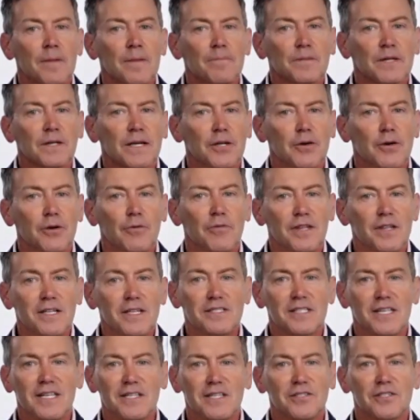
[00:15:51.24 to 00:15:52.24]
this
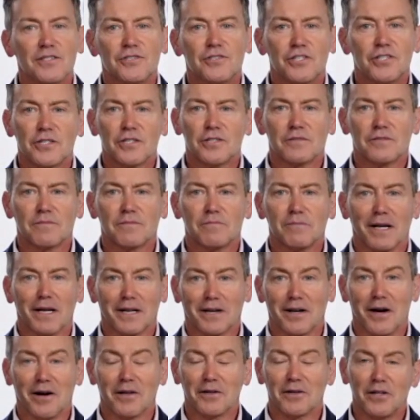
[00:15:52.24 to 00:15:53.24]
isn't just like
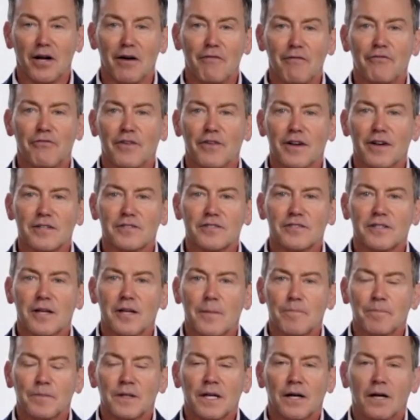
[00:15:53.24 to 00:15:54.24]
a love fest.
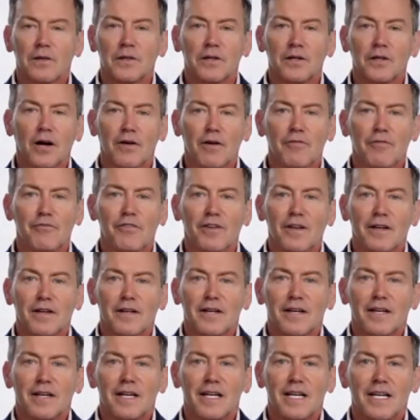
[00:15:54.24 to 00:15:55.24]
Love
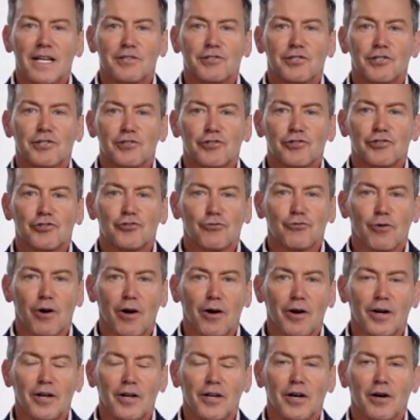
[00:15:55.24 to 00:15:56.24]
is strong
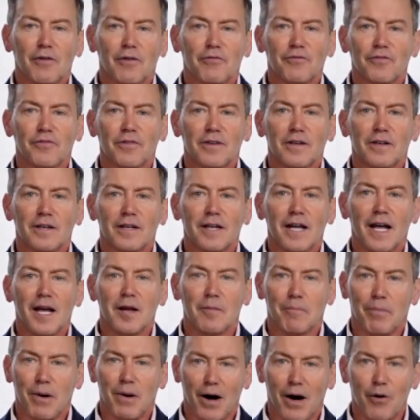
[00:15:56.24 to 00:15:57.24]
enough and
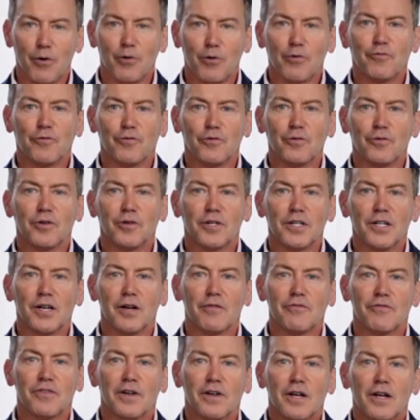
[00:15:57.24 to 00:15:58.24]
powerful
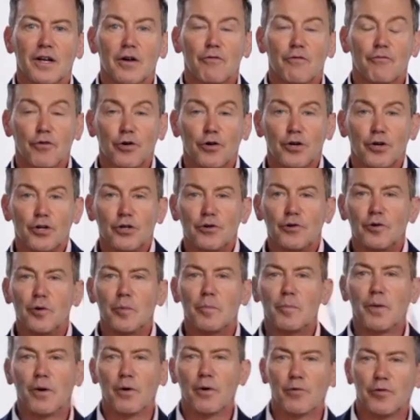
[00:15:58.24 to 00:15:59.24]
enough for you to
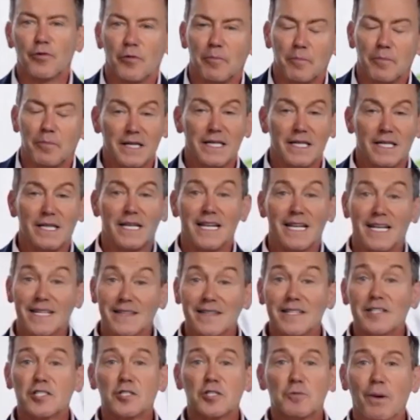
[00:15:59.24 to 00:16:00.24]
both be in the
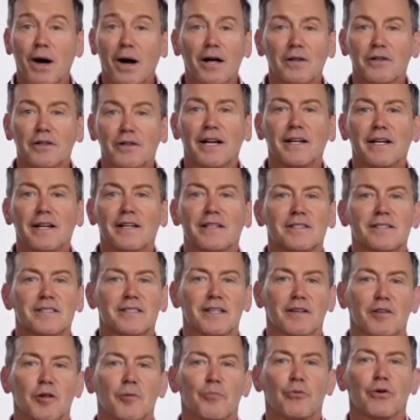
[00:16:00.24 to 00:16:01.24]
spotlight and
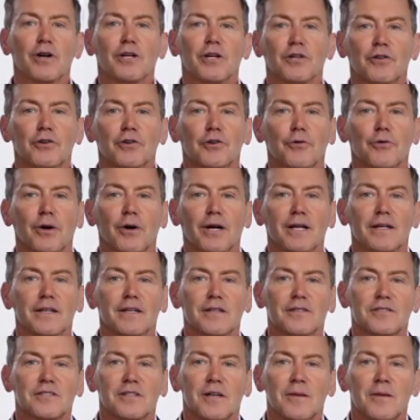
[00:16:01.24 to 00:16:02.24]
celebrate your greatness,